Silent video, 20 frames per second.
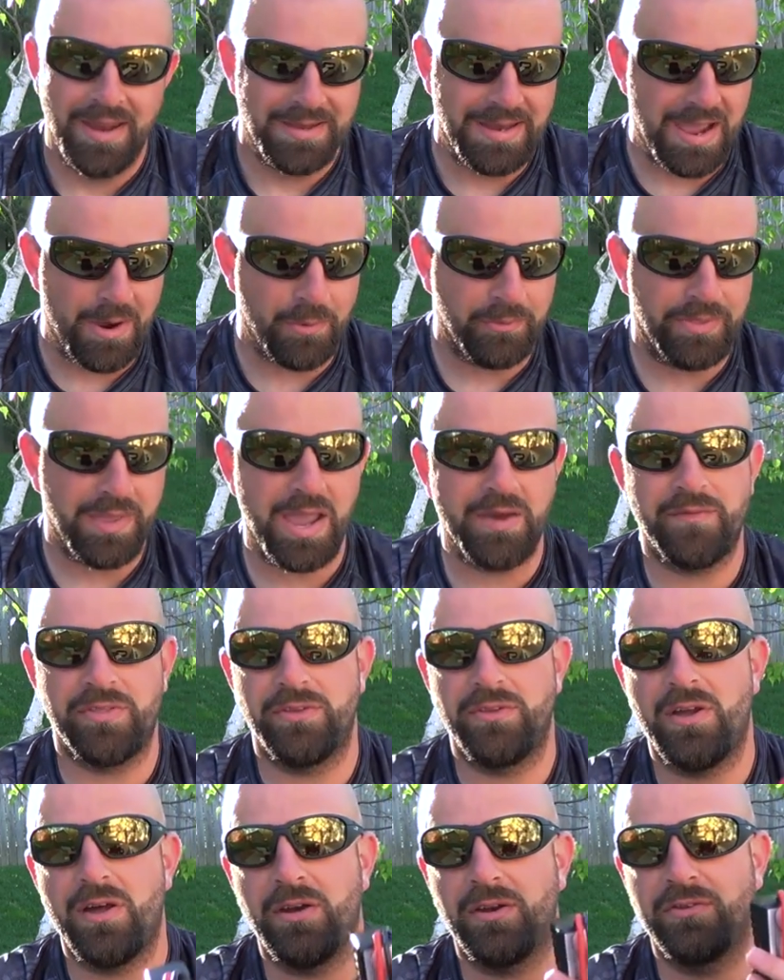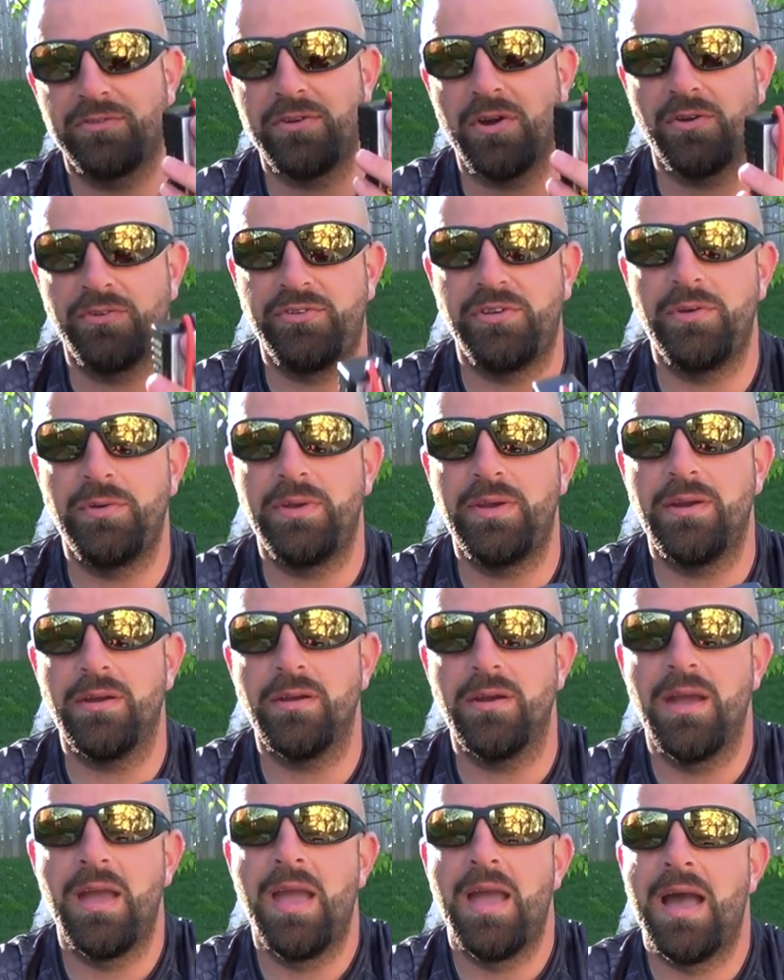Now with having the Nautic Star 2
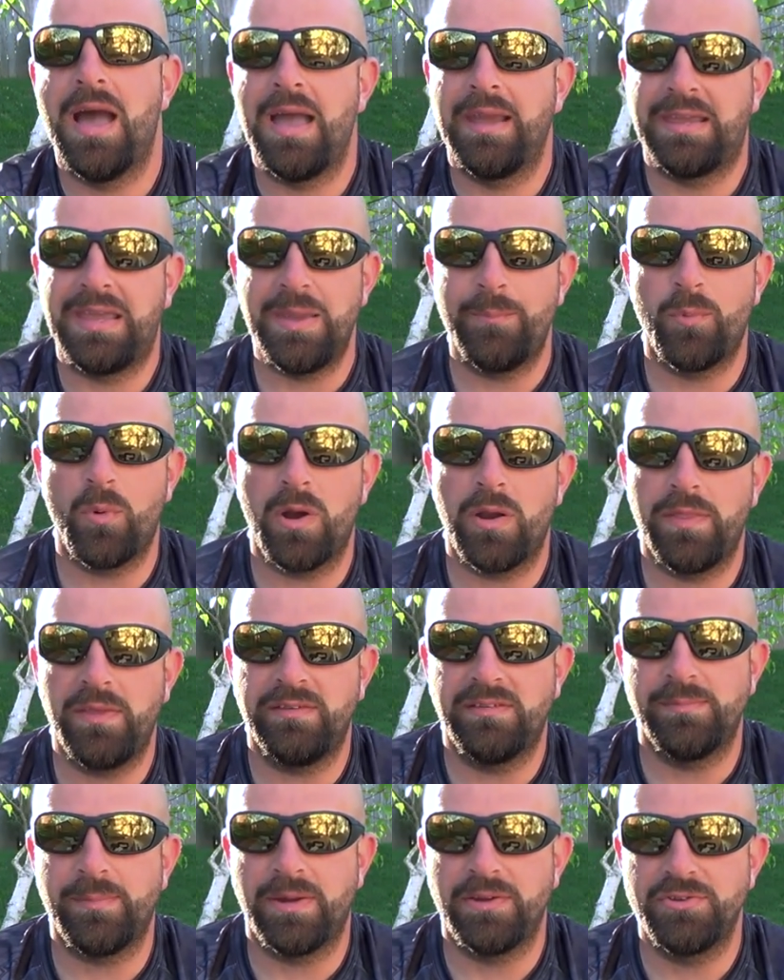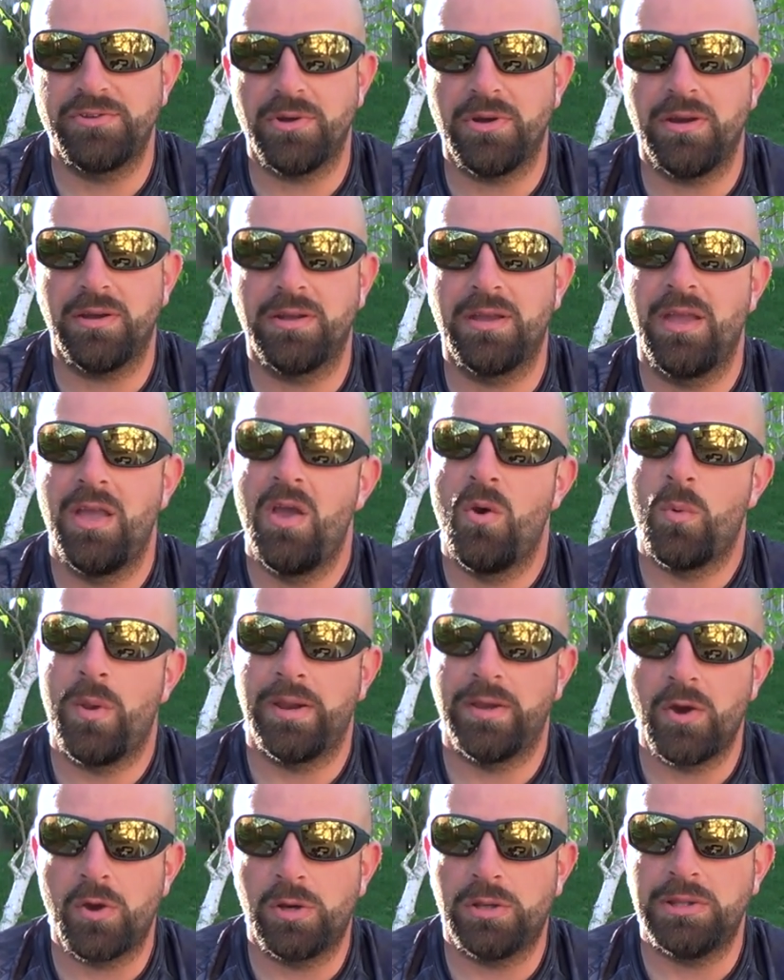here, I keep one of these in my truck. When
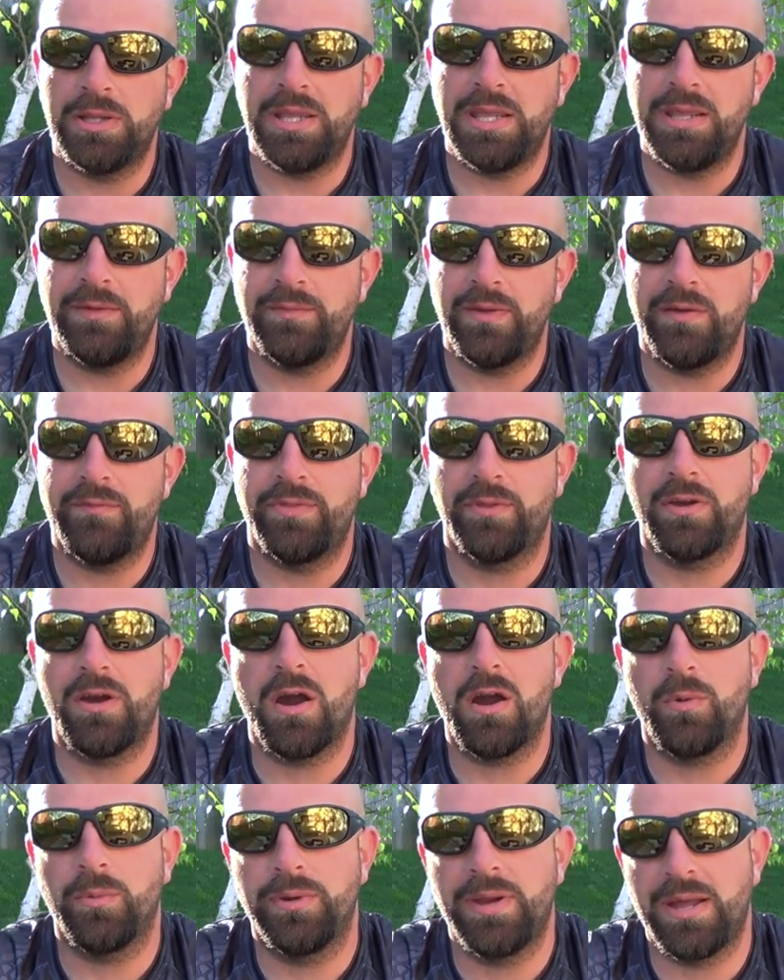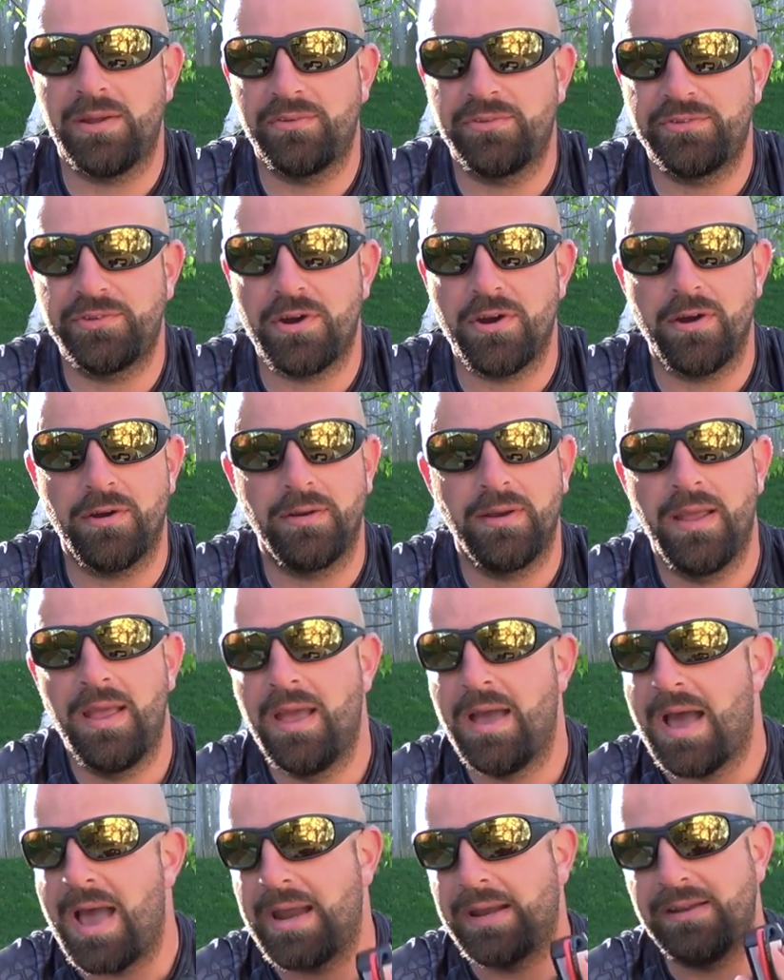I go to leave, if the car will not start,
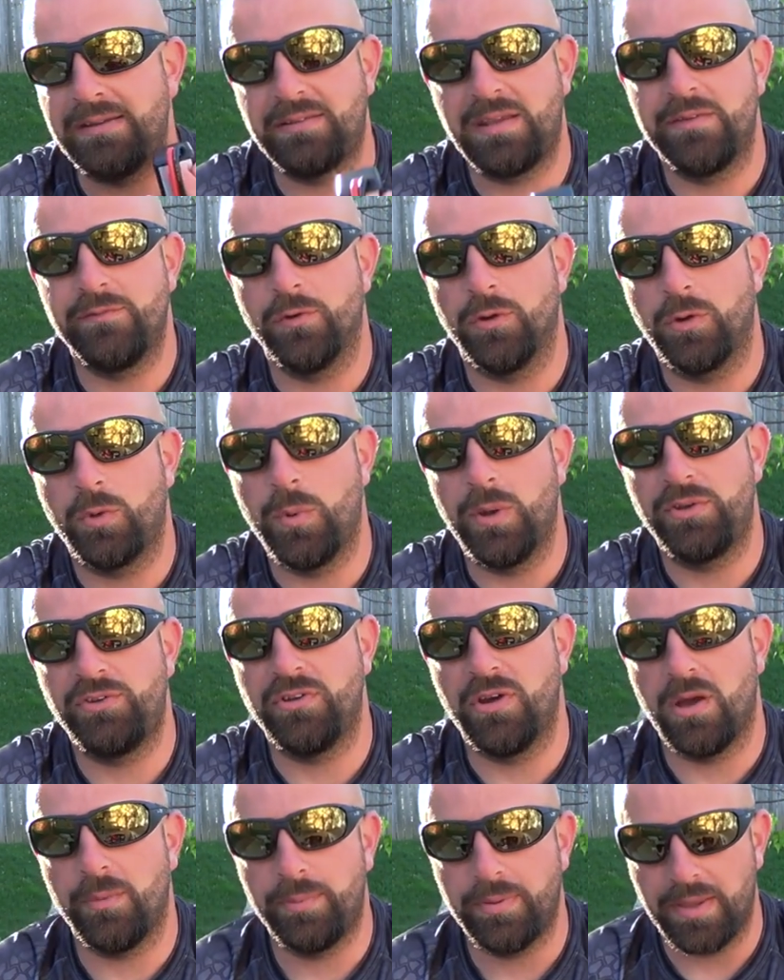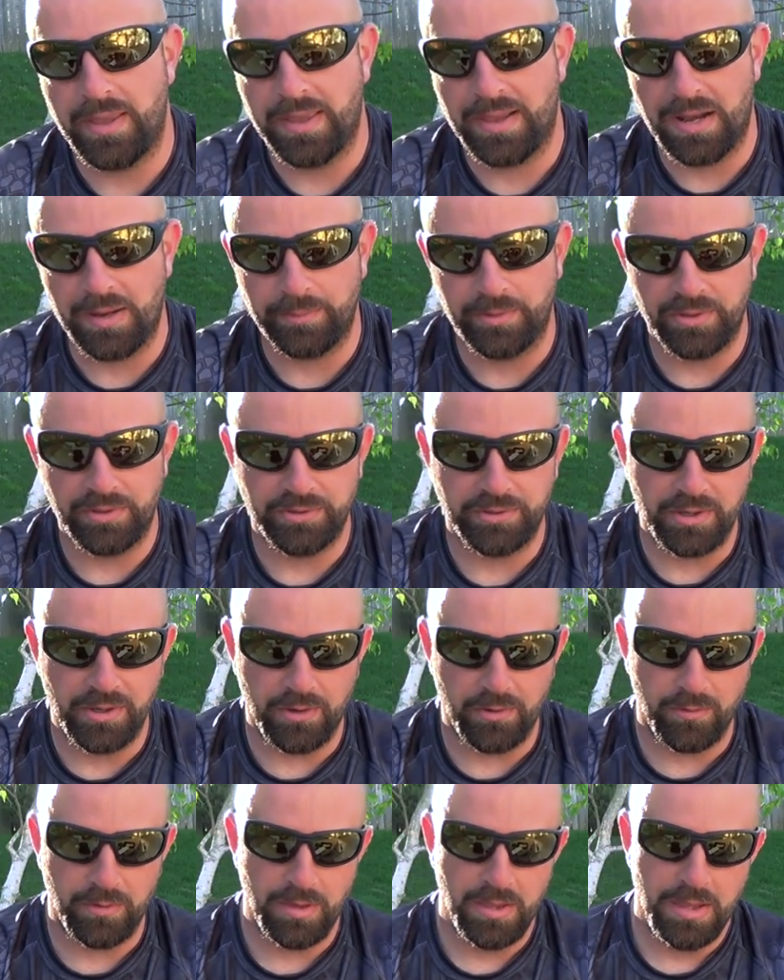I can just give her a quick jump and I'm good to
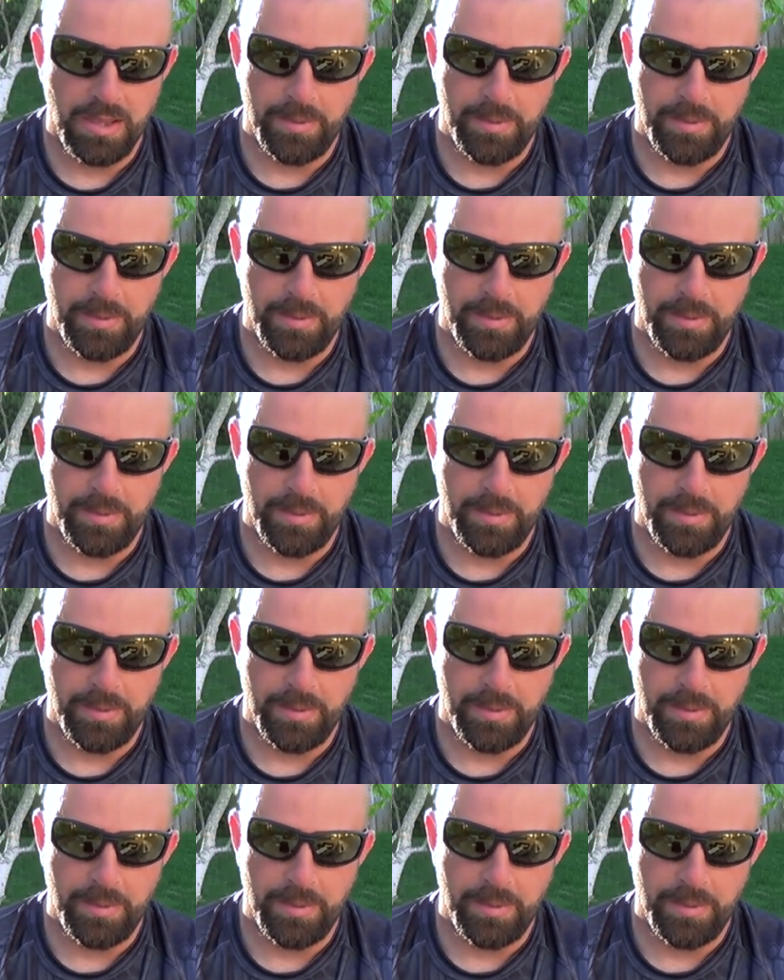go.